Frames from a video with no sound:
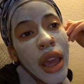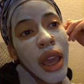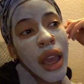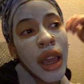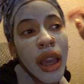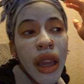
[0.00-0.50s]

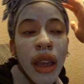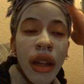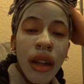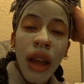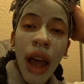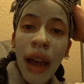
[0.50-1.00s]

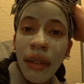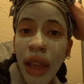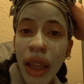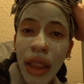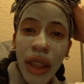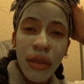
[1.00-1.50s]
and i've
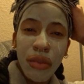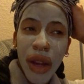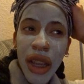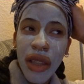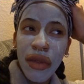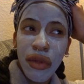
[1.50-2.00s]
had these
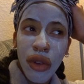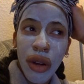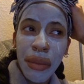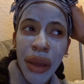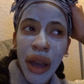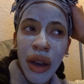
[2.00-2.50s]
braids for
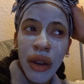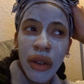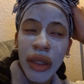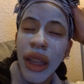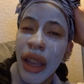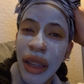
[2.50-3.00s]

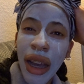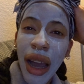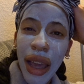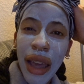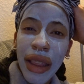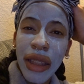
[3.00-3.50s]
about yeah i
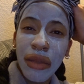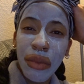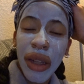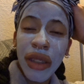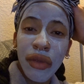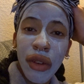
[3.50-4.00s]
had these
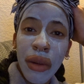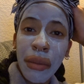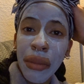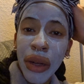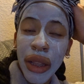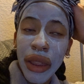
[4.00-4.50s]
braids for a
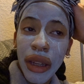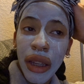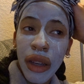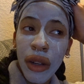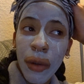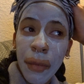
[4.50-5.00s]
month
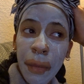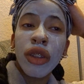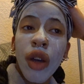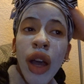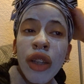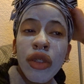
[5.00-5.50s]
now
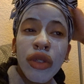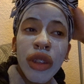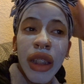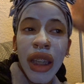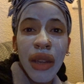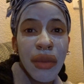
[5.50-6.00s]
so i
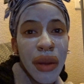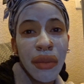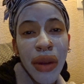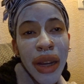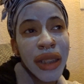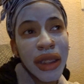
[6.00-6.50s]
usually keep my
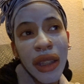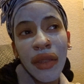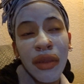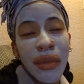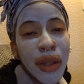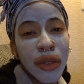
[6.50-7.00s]
braids in
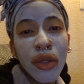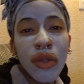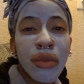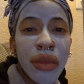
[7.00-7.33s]
for about two